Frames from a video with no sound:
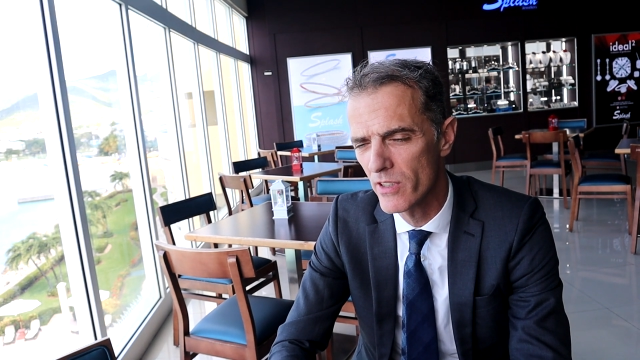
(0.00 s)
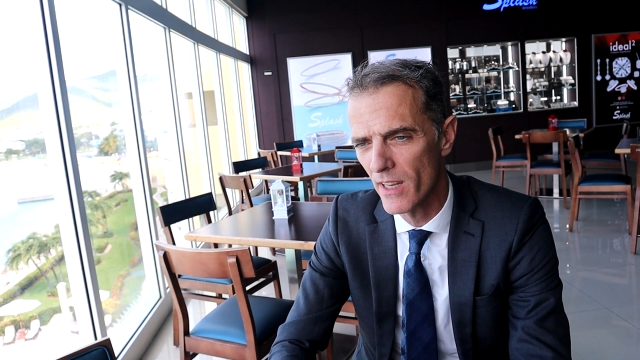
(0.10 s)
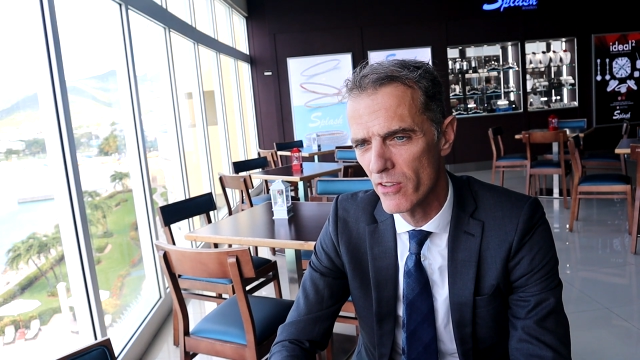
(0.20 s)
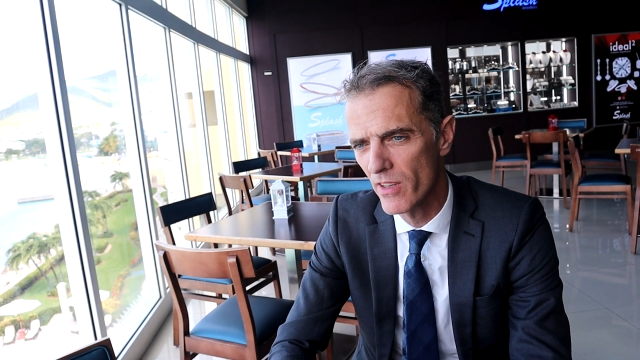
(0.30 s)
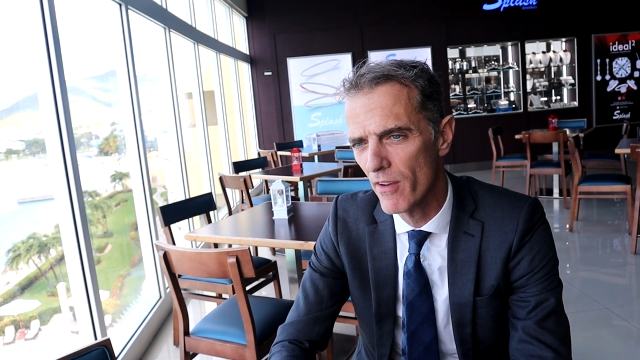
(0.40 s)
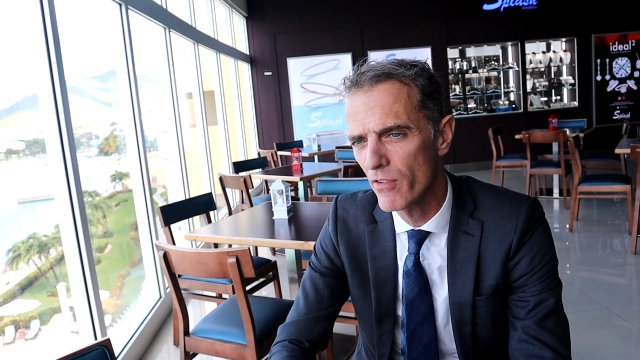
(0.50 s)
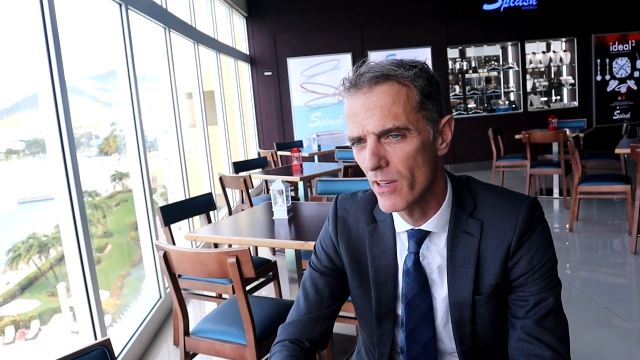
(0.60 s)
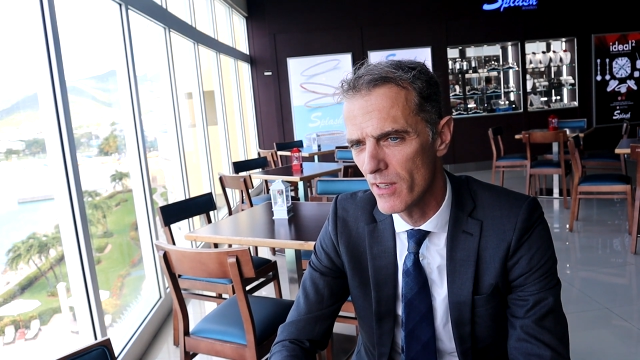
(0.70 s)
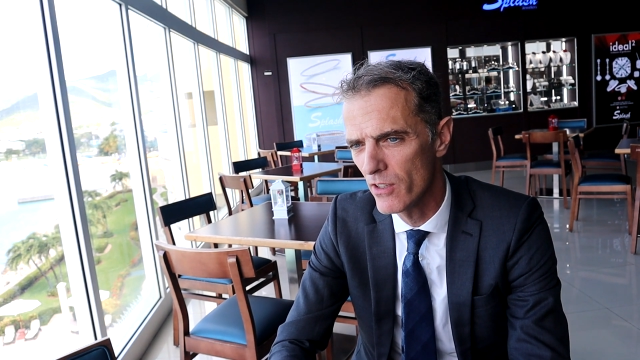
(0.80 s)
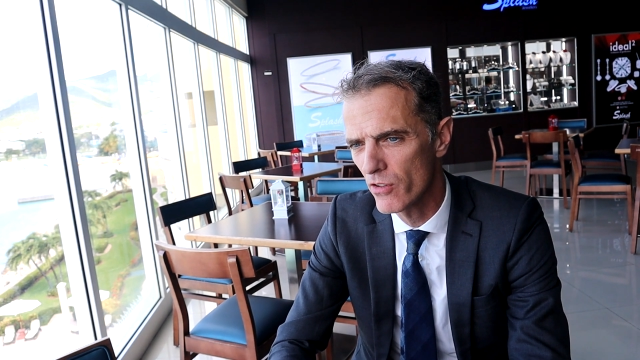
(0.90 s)
That is
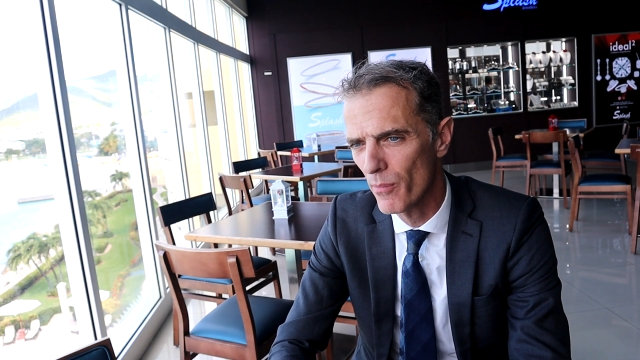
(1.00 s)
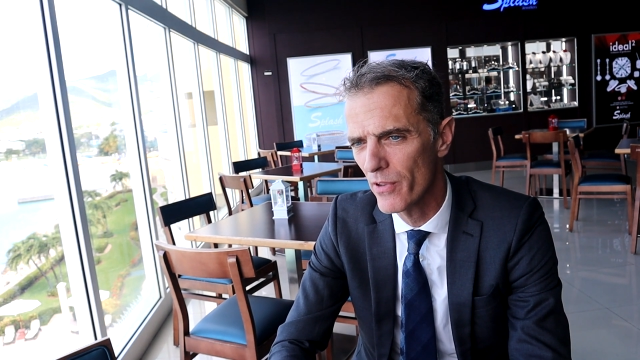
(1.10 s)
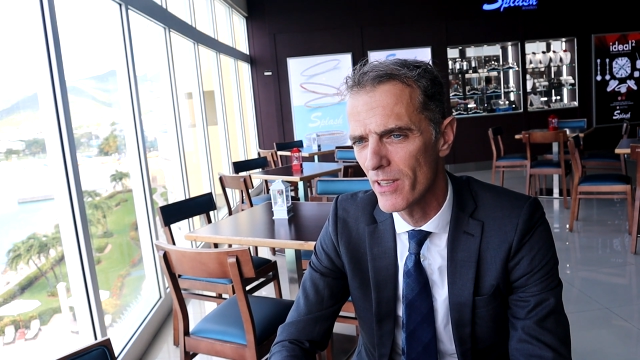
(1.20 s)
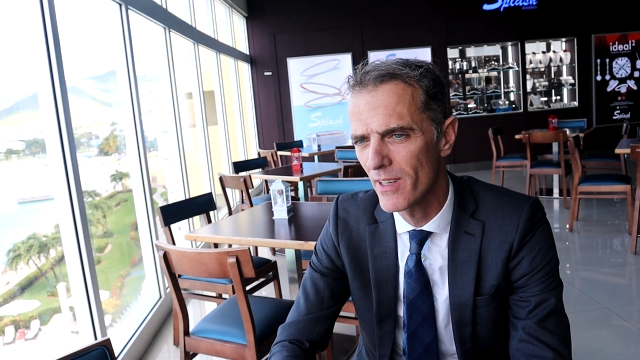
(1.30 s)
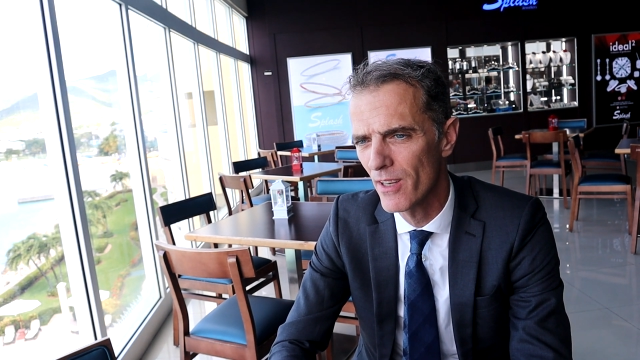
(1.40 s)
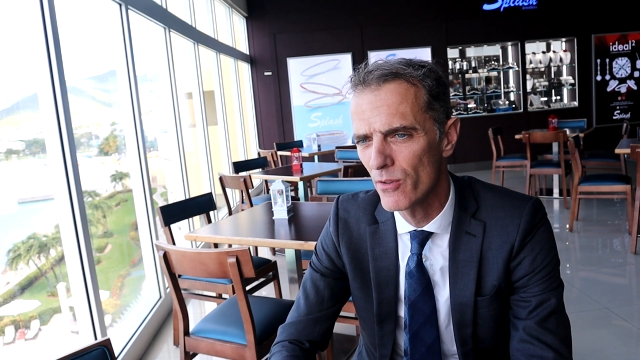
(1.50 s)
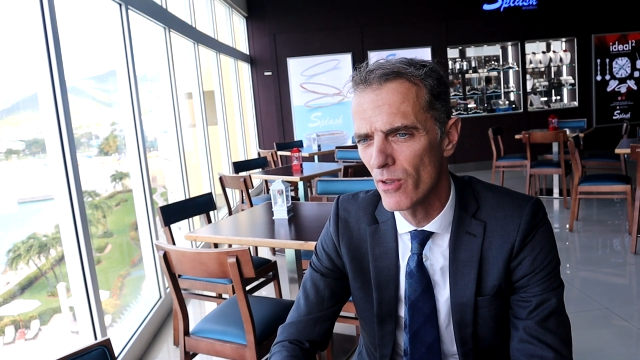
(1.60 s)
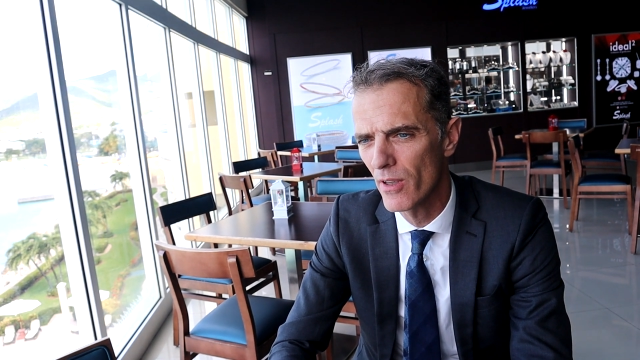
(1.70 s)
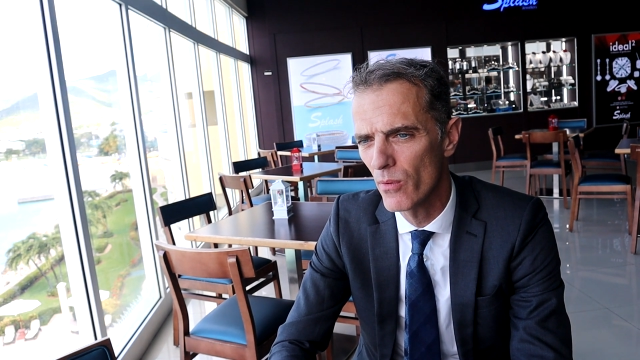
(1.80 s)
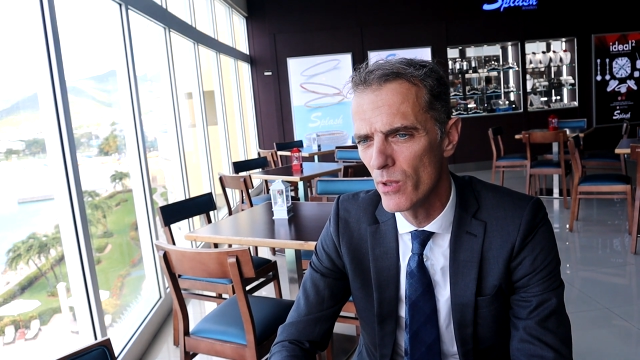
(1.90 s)
definitely something that
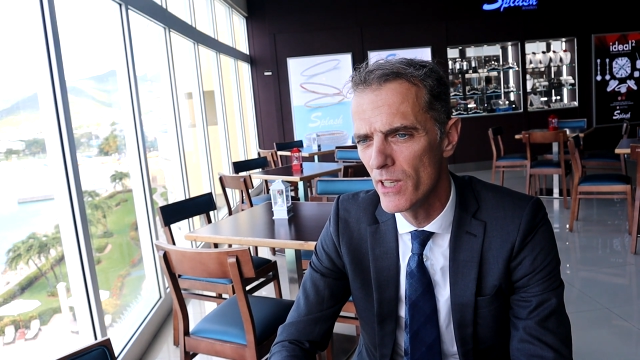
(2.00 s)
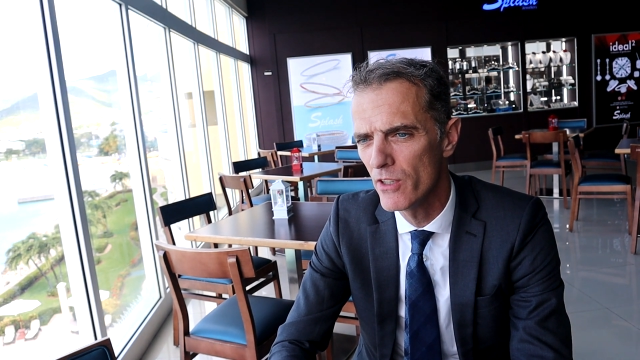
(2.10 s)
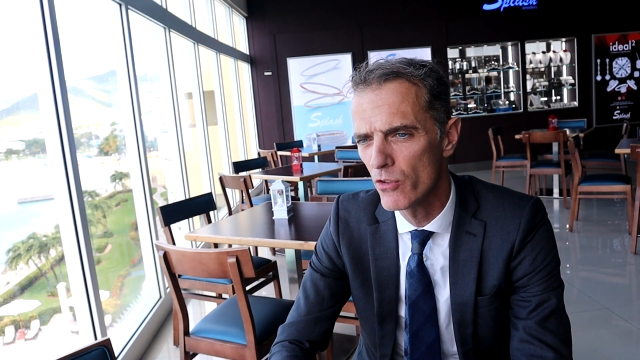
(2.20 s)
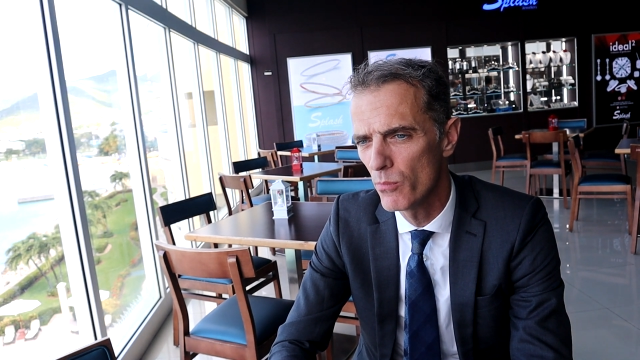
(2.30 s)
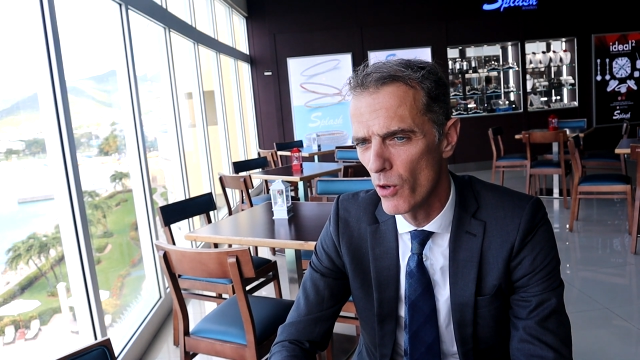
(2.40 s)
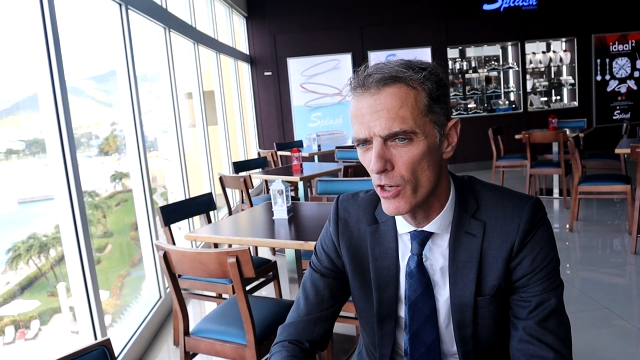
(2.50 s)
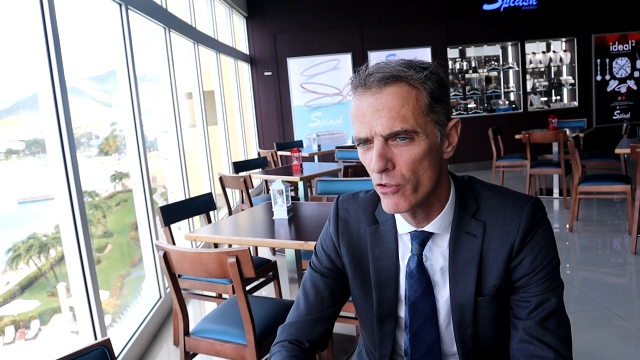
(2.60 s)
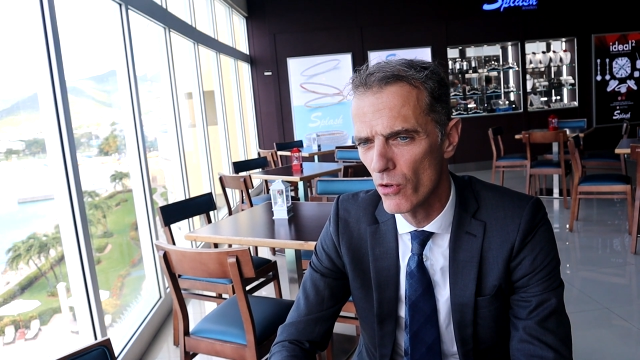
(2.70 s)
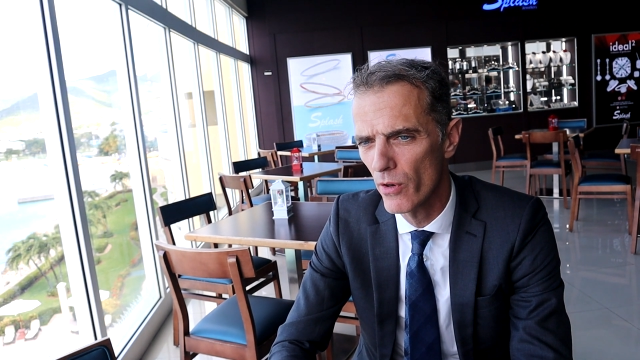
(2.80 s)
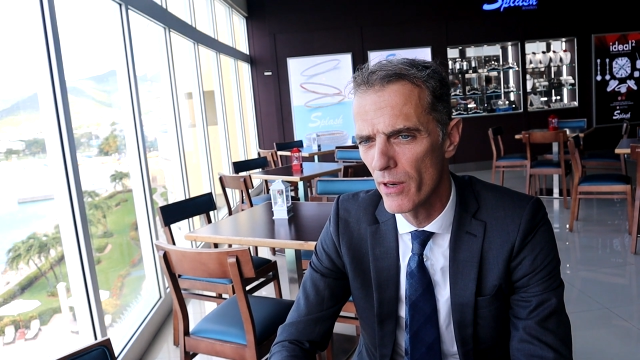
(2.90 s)
we need to
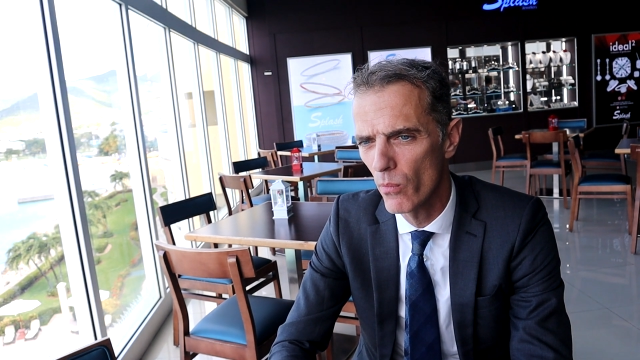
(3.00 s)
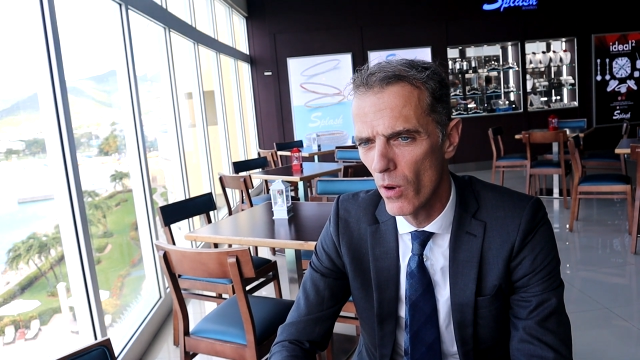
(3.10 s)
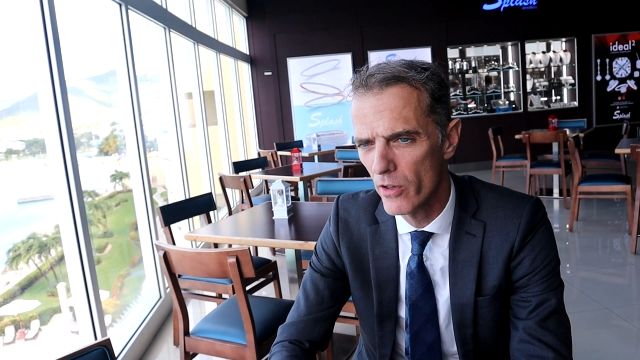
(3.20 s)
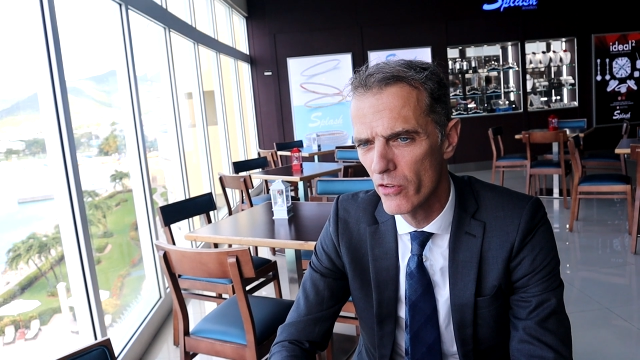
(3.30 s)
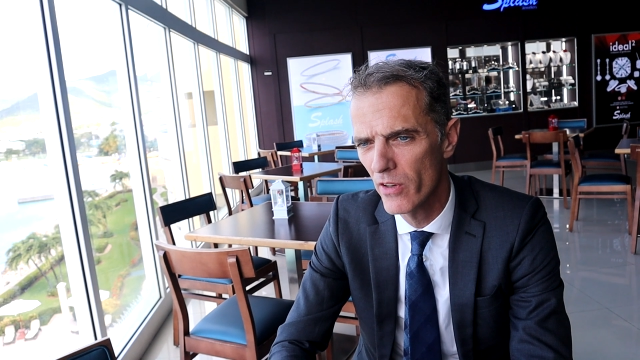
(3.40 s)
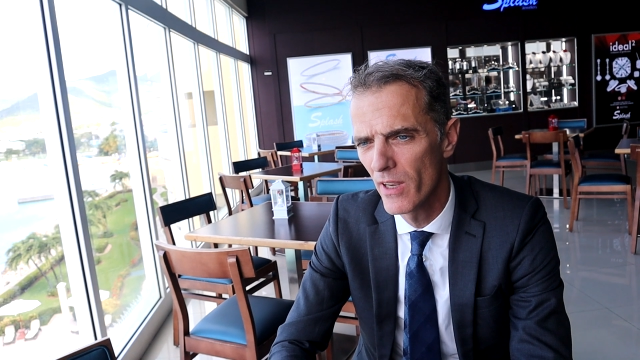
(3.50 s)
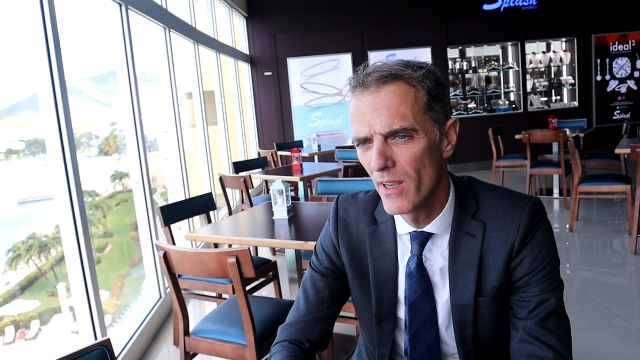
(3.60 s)
monitor and watch.